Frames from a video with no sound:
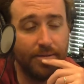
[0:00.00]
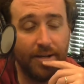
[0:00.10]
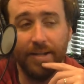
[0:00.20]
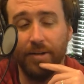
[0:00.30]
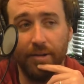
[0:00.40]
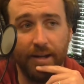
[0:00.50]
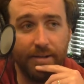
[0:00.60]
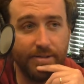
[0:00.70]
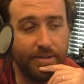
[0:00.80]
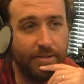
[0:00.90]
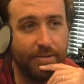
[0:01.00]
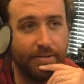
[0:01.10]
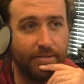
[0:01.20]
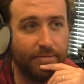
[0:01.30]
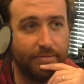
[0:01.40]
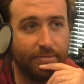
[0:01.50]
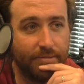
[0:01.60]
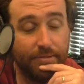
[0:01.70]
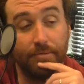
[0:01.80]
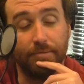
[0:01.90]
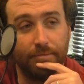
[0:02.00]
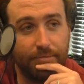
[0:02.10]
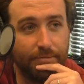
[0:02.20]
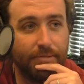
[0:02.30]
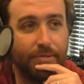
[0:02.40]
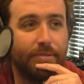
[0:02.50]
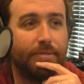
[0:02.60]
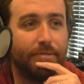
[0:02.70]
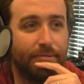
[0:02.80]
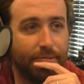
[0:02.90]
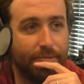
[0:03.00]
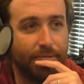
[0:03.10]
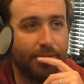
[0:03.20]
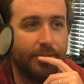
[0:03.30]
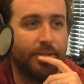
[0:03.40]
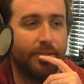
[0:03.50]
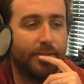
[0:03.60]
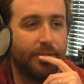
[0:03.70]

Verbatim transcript: didn't know that. I actually. think so. Mm. Yeah, I think that I think it's like Lenny Clark and all